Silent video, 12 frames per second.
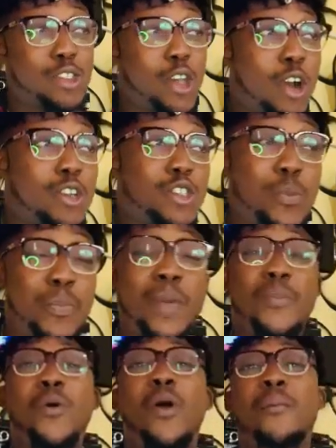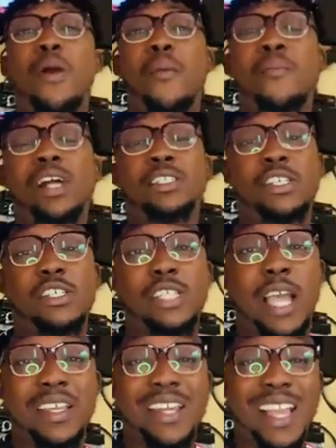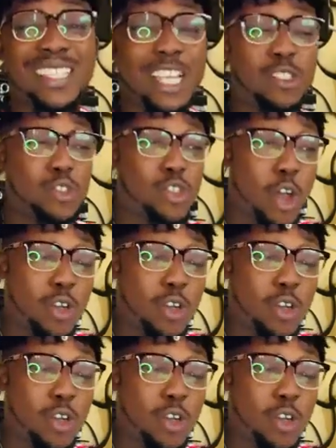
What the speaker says: to talk to people about Manchester United,